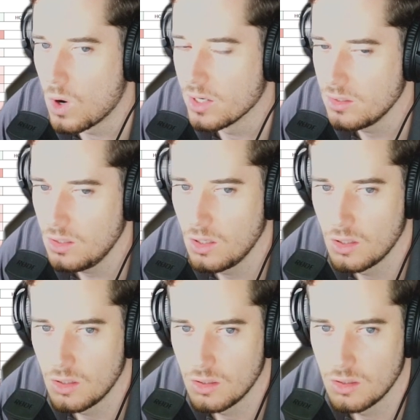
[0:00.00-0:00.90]
1,
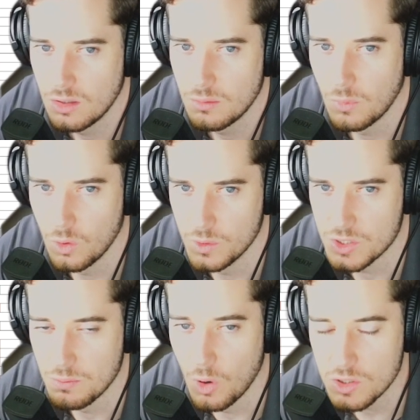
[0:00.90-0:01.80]

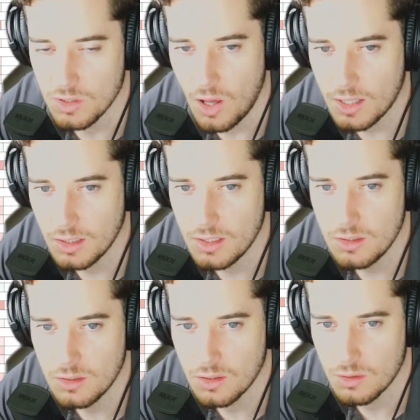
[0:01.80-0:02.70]
which is most
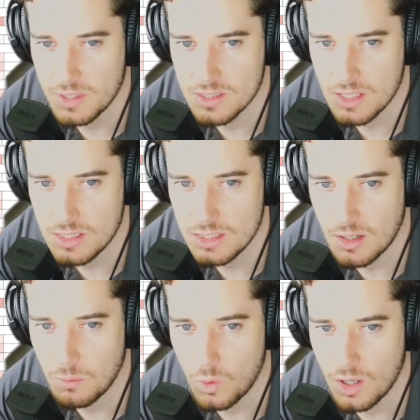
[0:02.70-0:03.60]
likely going to be a CT
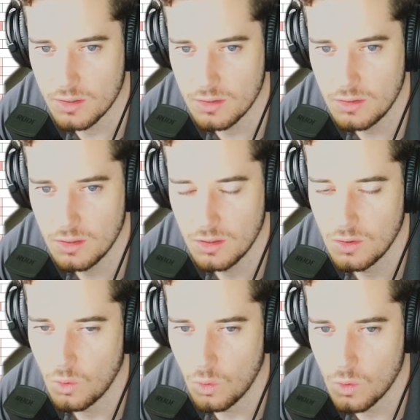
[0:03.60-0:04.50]
Dub 1
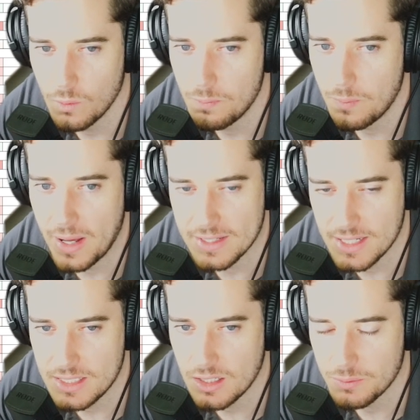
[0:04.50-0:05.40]
or a
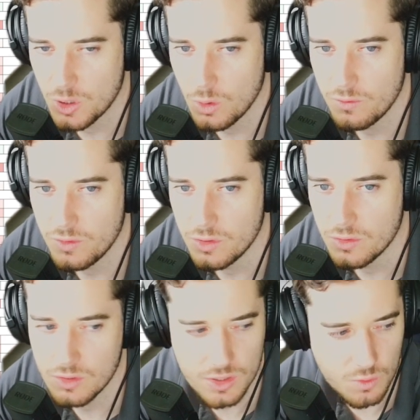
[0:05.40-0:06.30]
CT Dub 2 if you
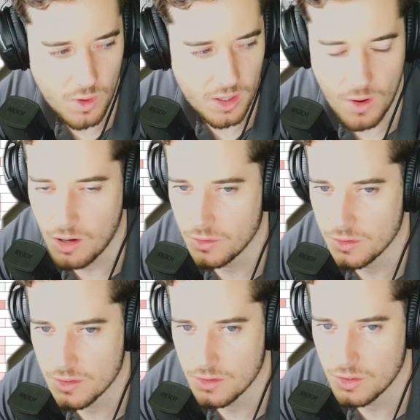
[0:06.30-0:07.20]
just where you are
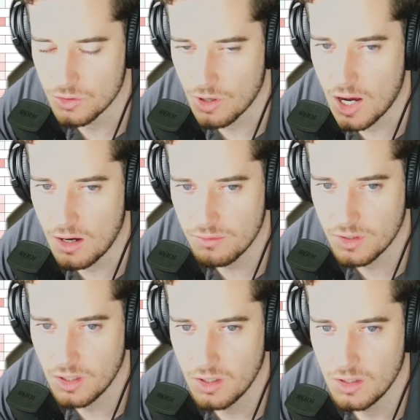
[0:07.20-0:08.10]
in your
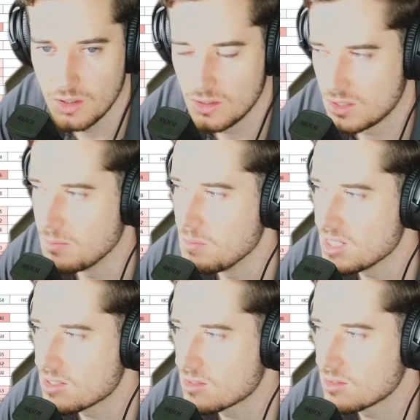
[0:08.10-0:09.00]
draft, to
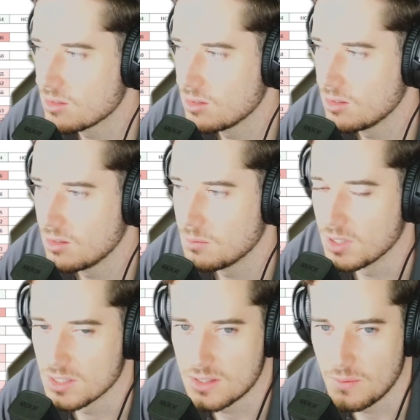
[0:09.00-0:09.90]
miss
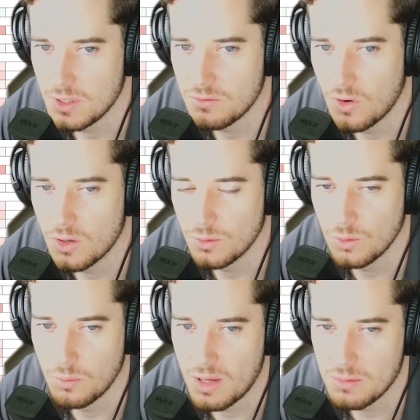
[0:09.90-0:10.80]
my
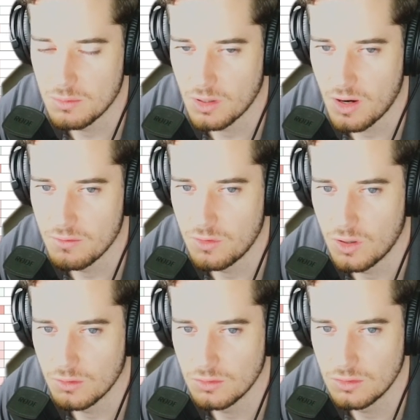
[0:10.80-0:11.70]
semi-final or maybe my grand
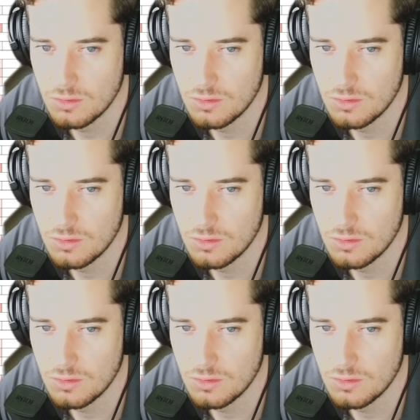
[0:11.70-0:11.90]
final.